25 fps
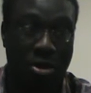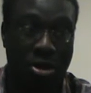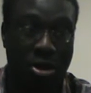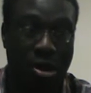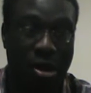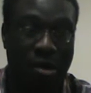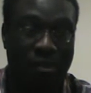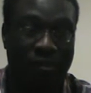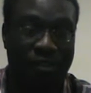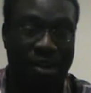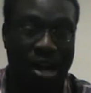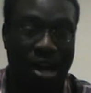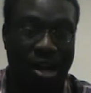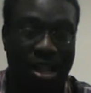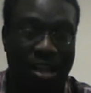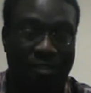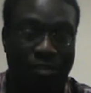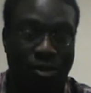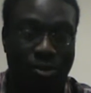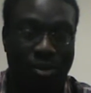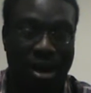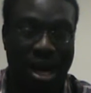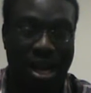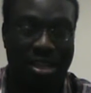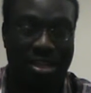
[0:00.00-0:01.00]
know if I'll
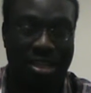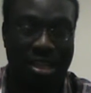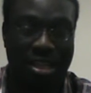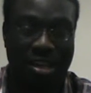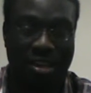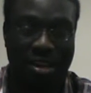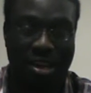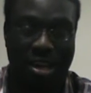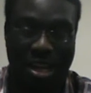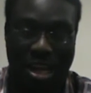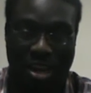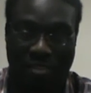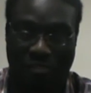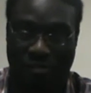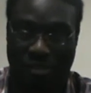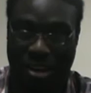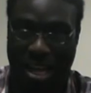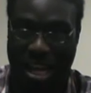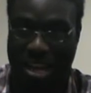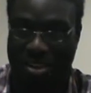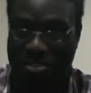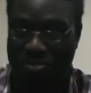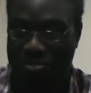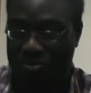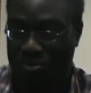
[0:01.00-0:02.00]
ever watch
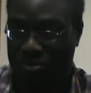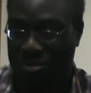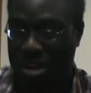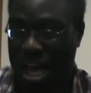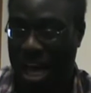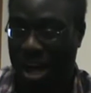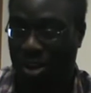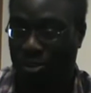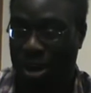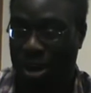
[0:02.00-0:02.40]
if I'll